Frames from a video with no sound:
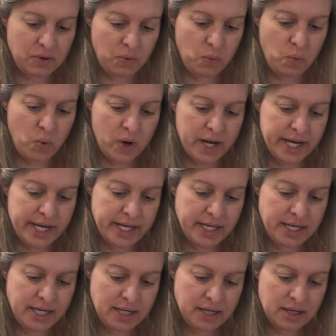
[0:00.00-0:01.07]

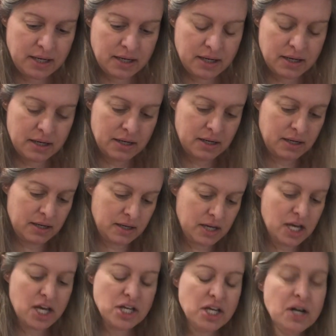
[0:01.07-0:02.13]
one,
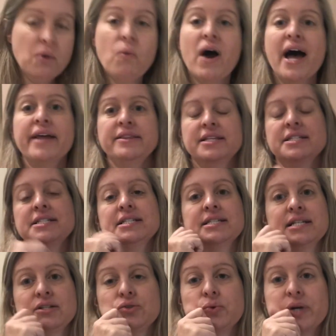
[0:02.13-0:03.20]
you know what, this
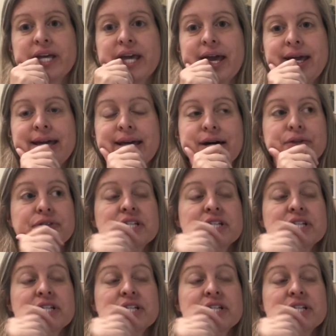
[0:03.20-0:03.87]
isn't 28 count,